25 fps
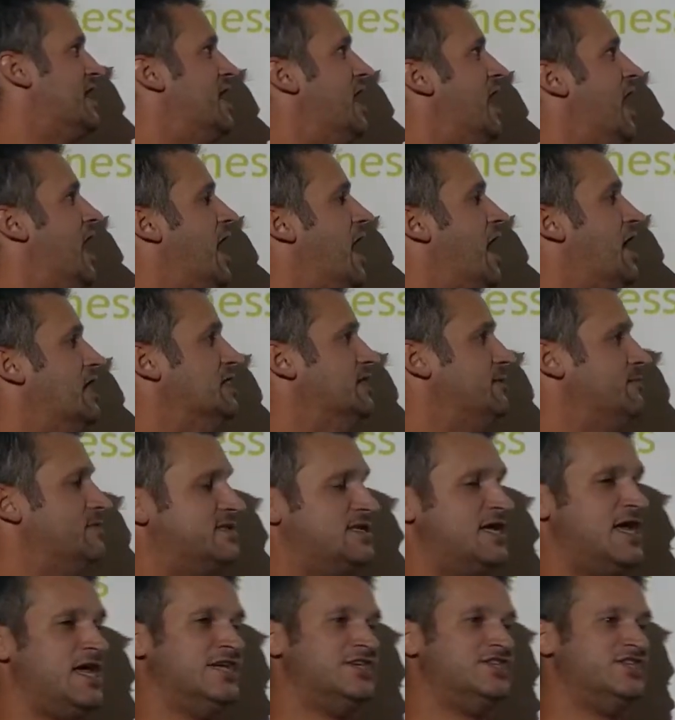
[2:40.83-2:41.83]

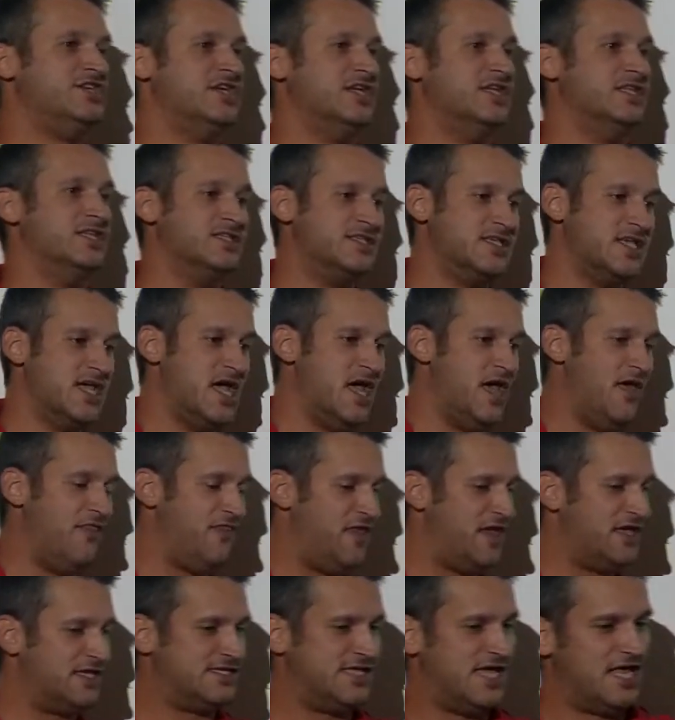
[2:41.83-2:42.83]
Limitations,
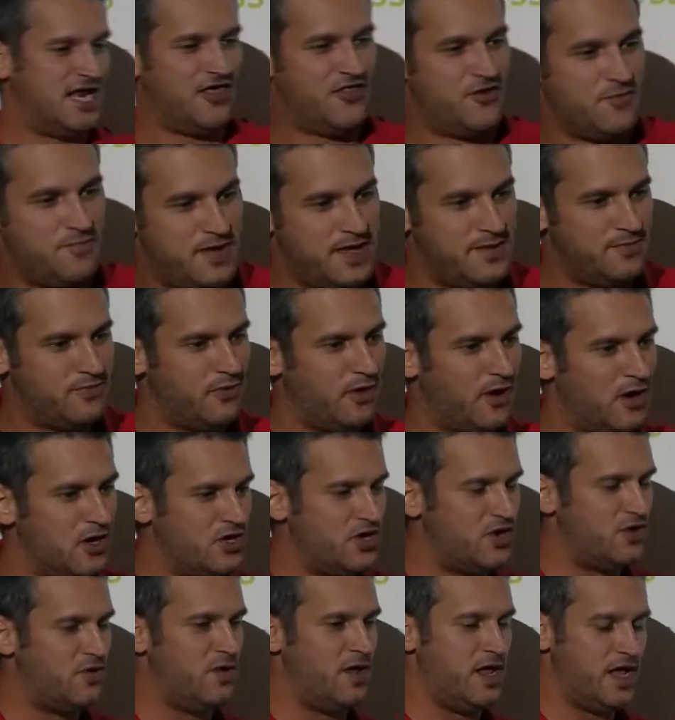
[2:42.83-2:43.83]
things that other people are
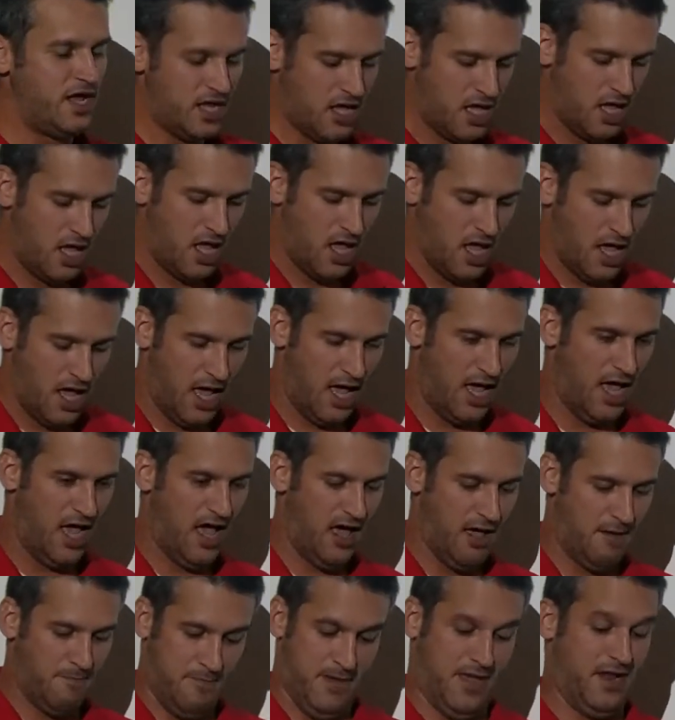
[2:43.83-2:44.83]
doing
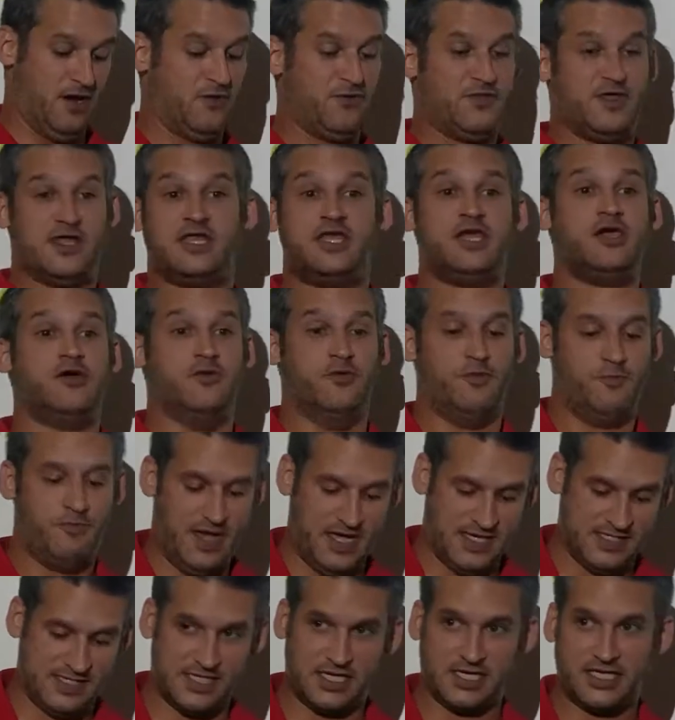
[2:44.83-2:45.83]
better than you,
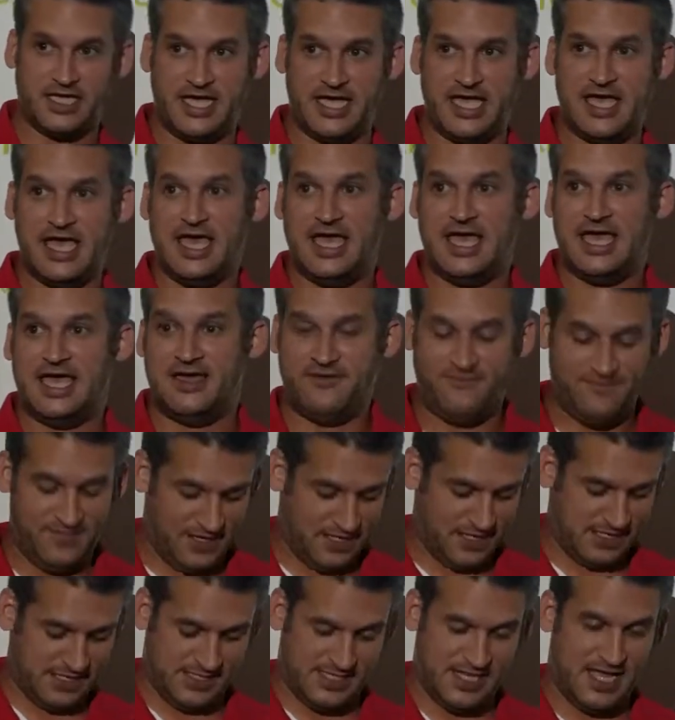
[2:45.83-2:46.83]
basically. If it
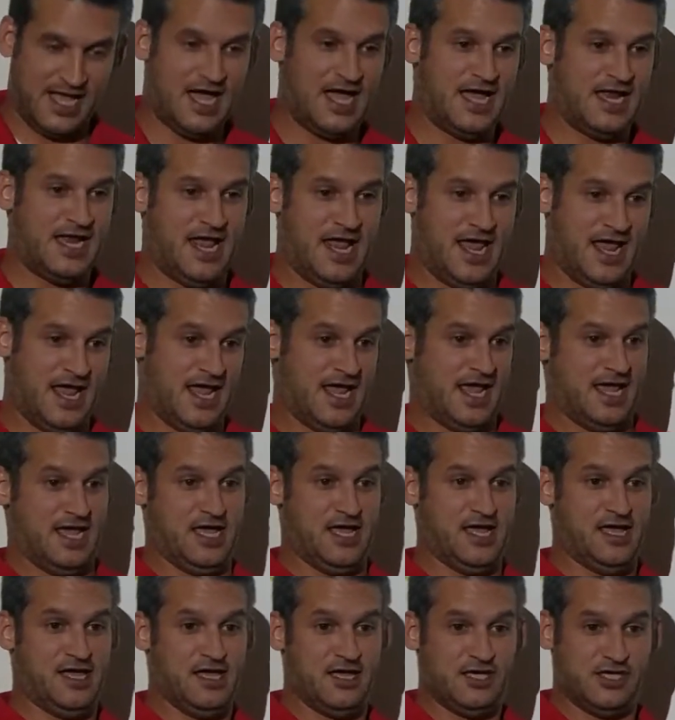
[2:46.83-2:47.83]
is not a
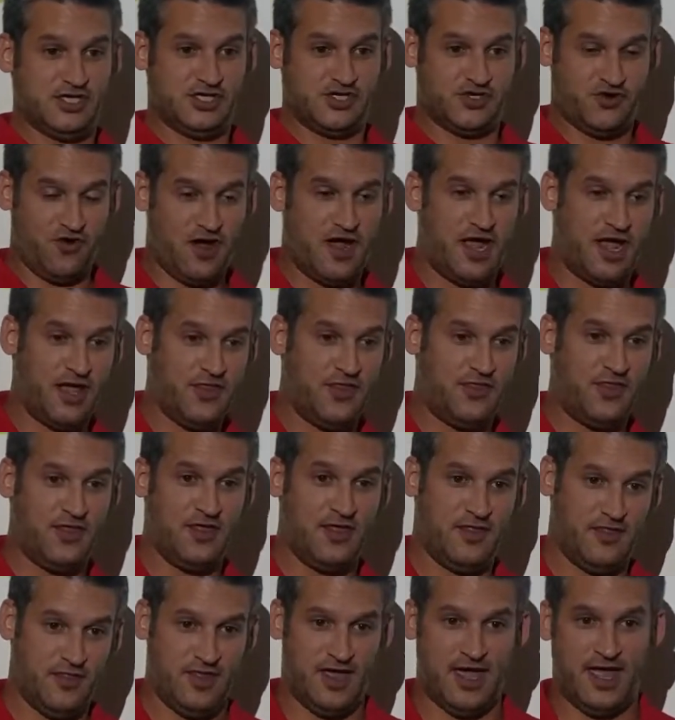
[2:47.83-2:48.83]
strength,
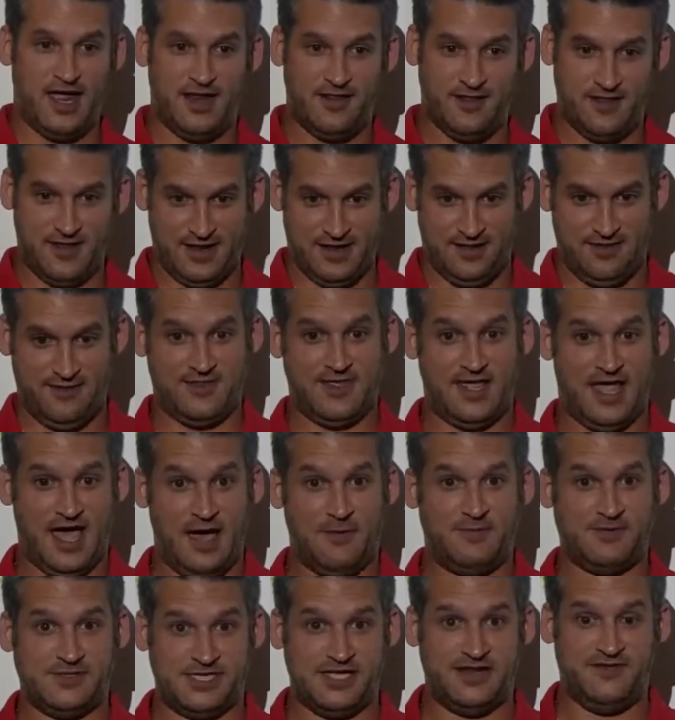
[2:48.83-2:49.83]
then the
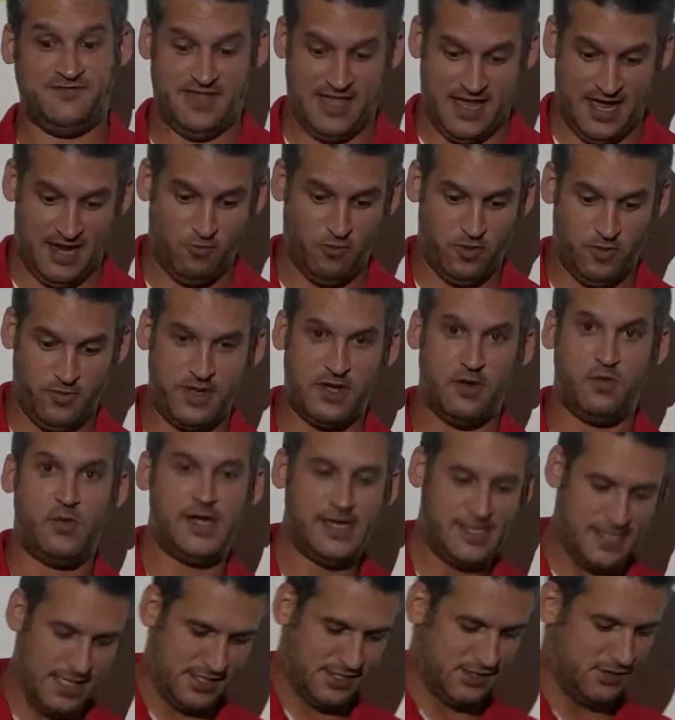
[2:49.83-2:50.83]
opposite of that would be a
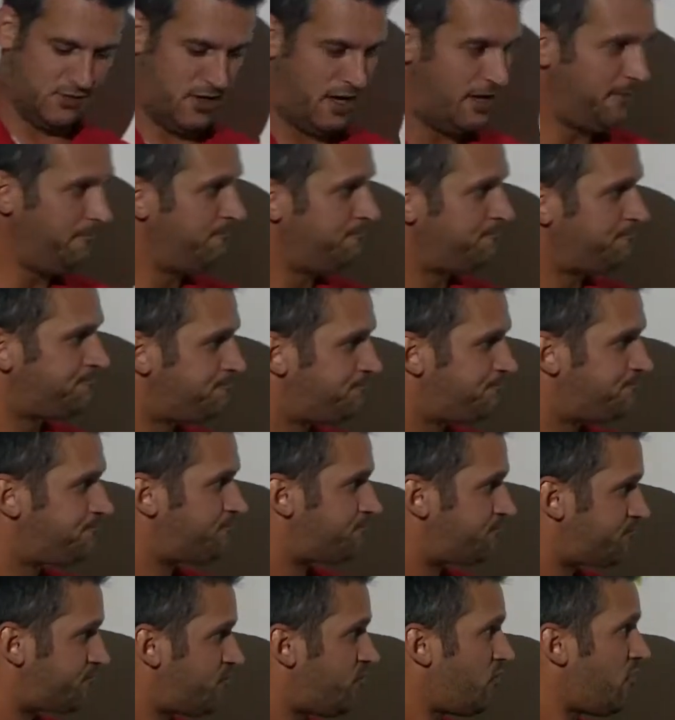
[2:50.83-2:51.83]
weakness, okay?
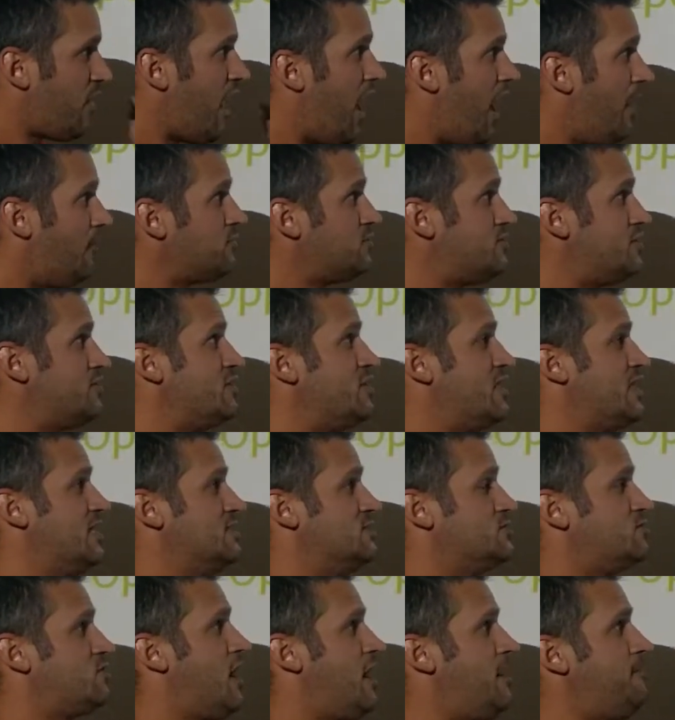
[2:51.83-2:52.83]
Opportunities,
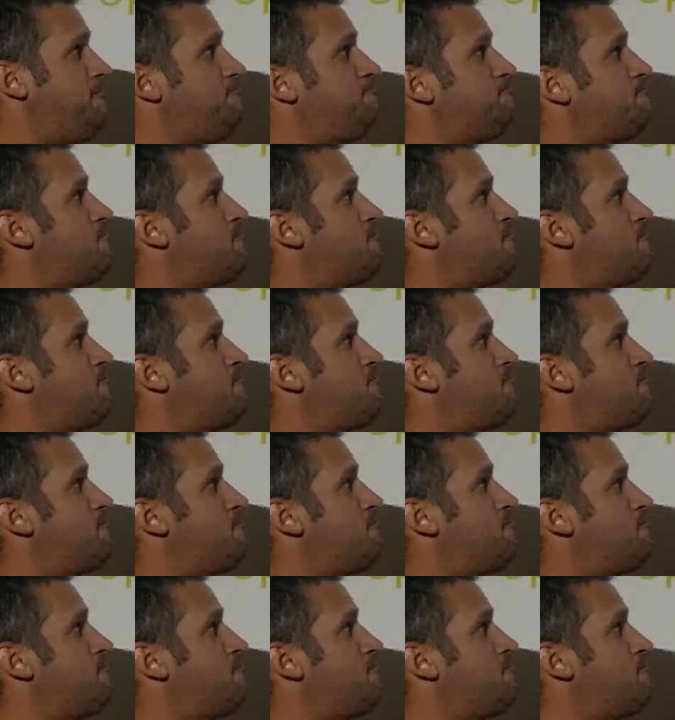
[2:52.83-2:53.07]
okay?